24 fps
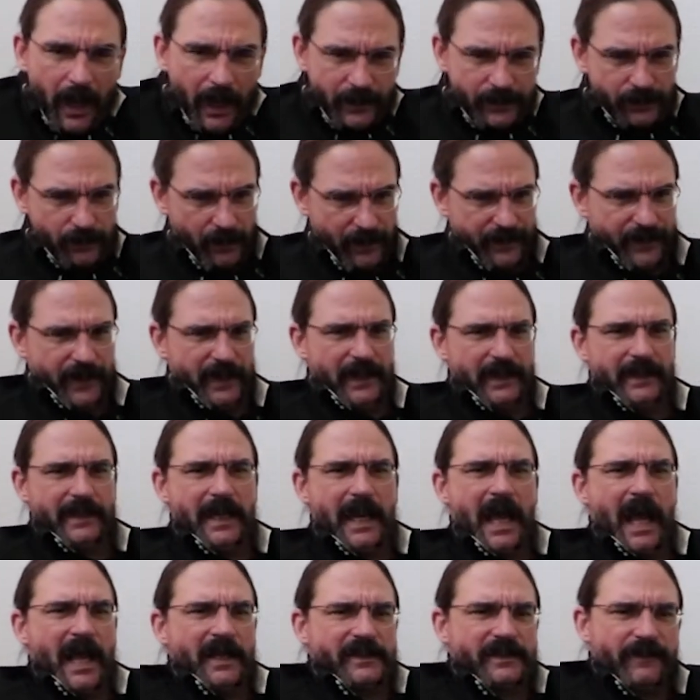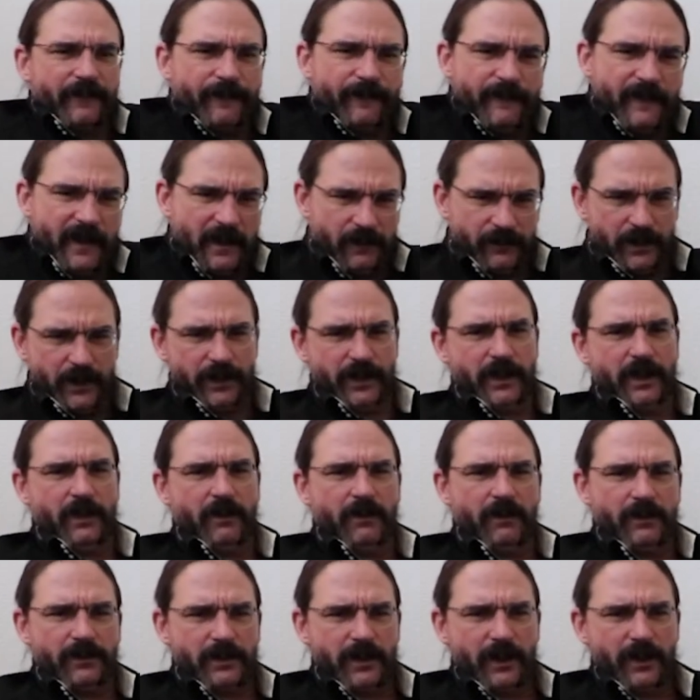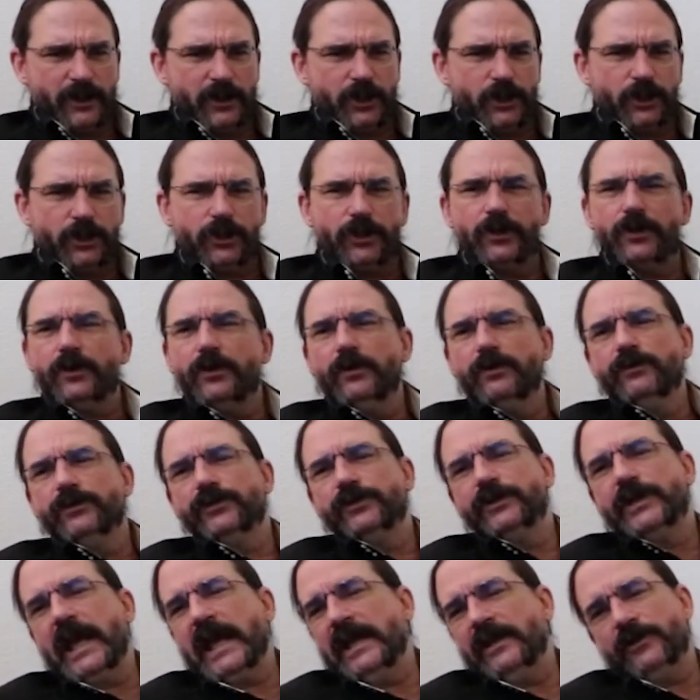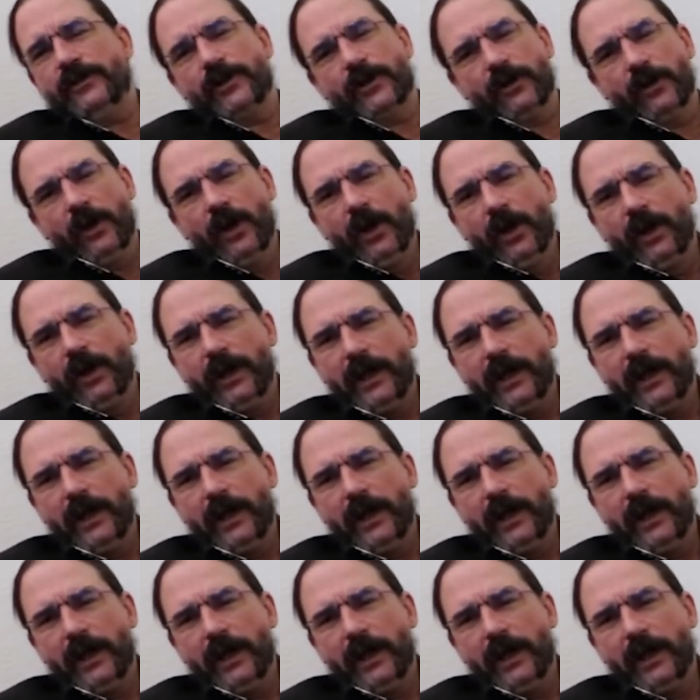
And so I think NASA found that there was a huge danger